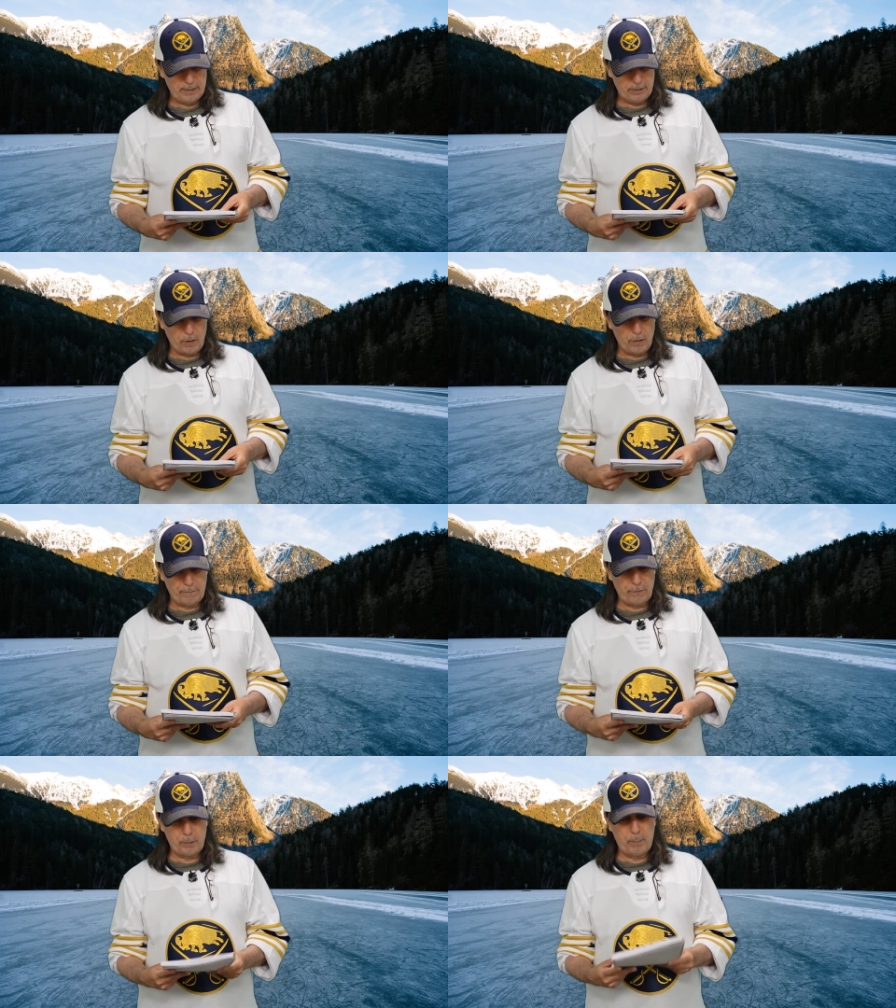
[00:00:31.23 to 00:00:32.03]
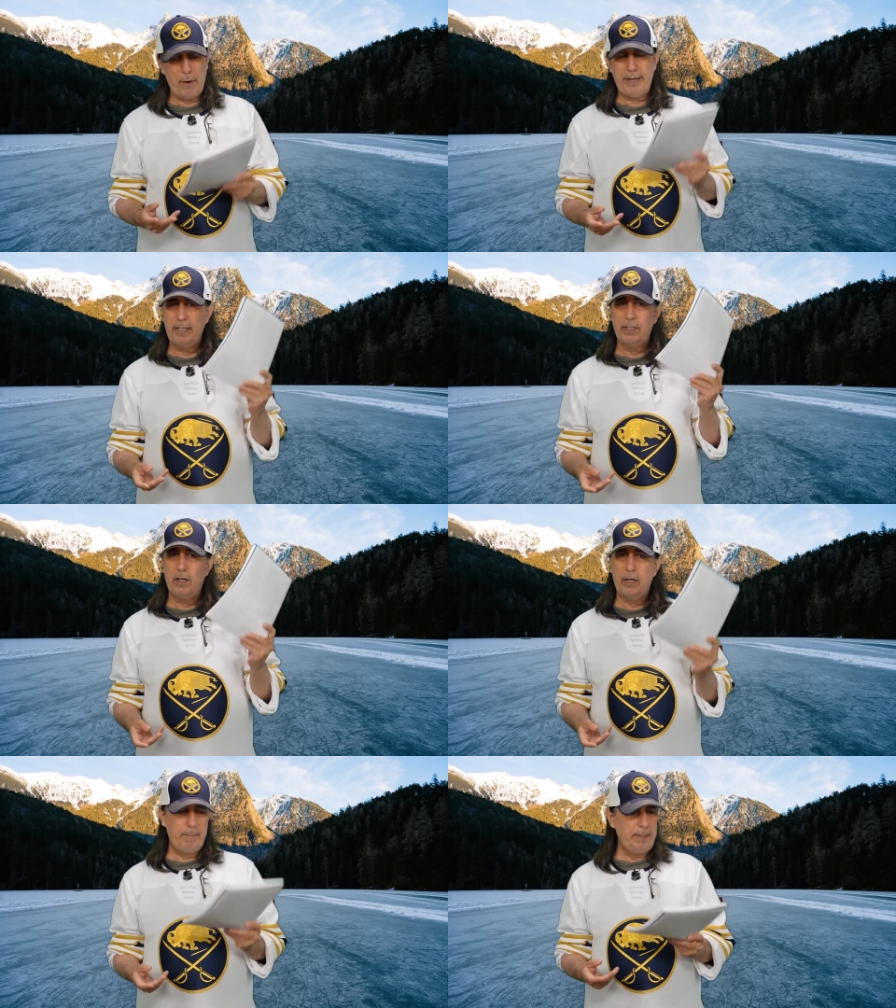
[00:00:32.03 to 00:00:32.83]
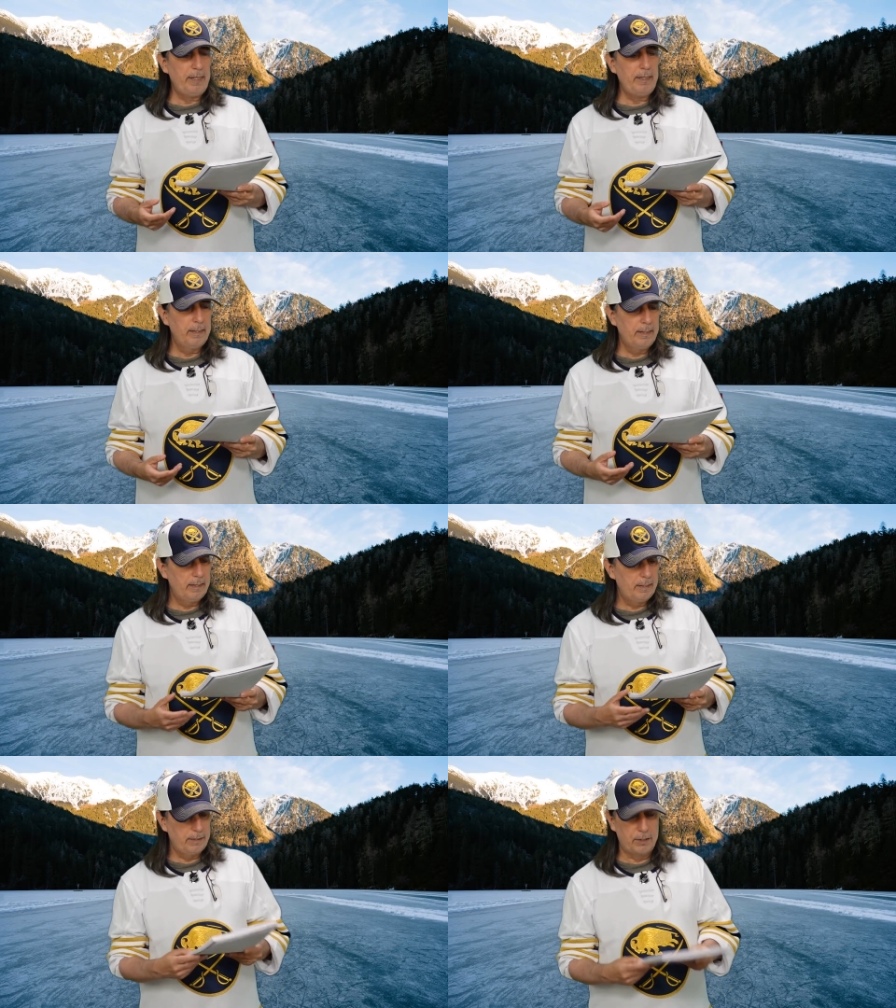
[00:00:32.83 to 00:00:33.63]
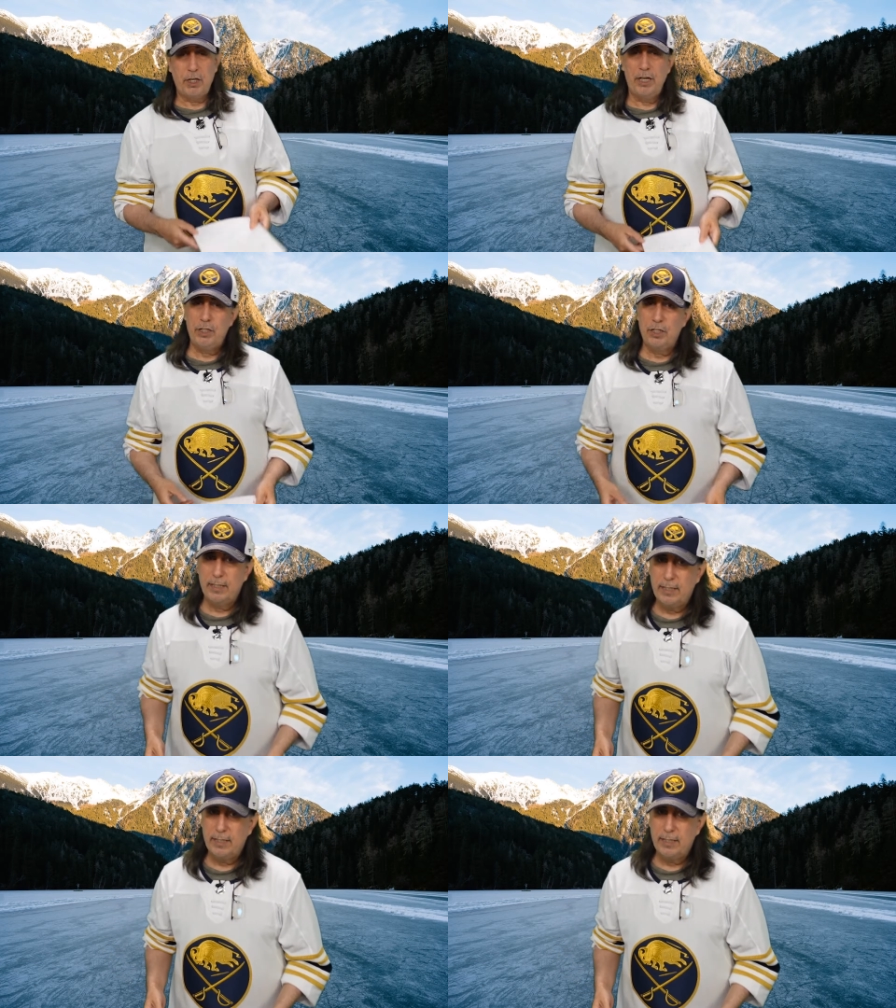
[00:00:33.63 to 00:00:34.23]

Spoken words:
So the first point is going to be the changes in the